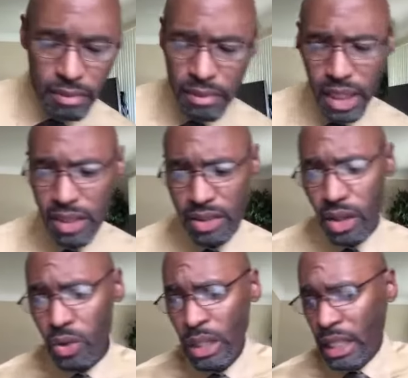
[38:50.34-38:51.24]
And
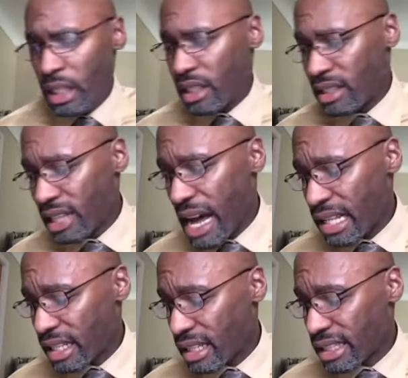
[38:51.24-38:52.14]
so, the title
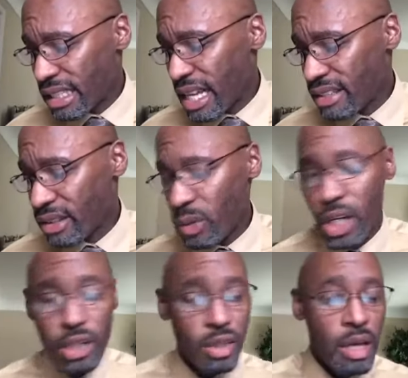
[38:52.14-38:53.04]
of this lesson
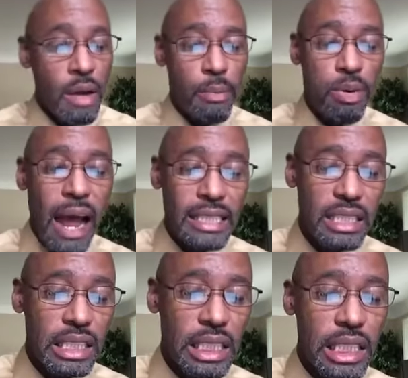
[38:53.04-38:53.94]
was
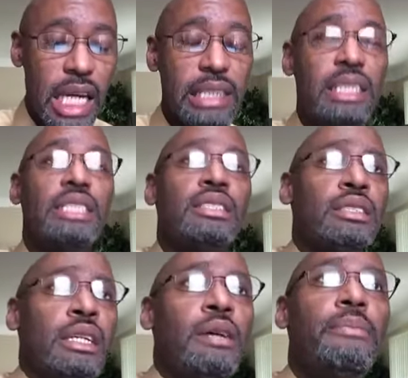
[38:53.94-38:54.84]
Practice Justice.
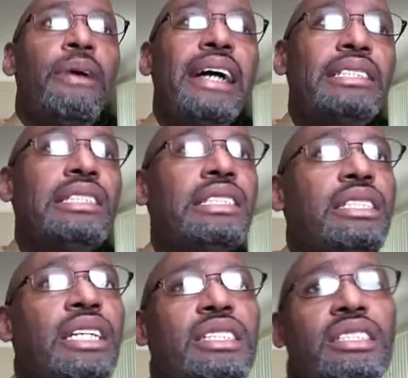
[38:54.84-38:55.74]
Practice
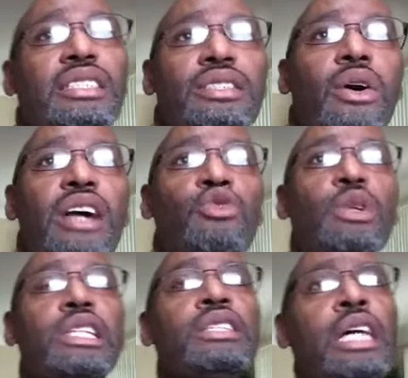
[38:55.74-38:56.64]
Justice. So, as
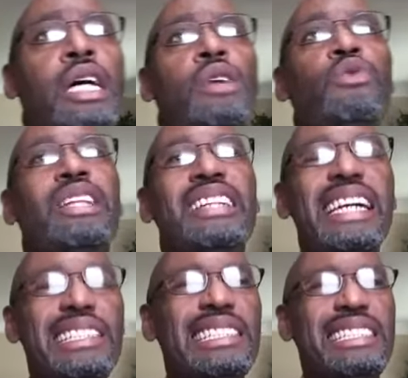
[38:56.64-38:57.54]
we
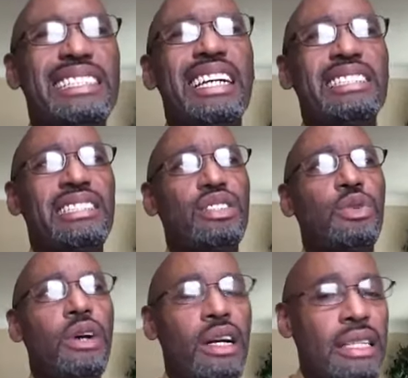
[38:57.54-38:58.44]
relate this lesson
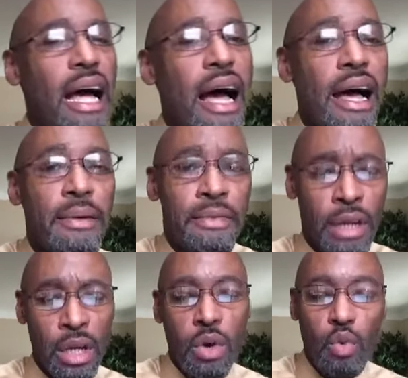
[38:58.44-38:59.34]
to our lives,
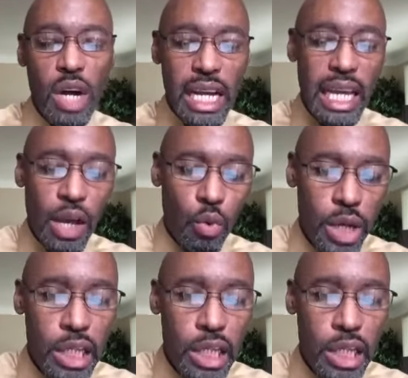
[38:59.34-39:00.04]
what can we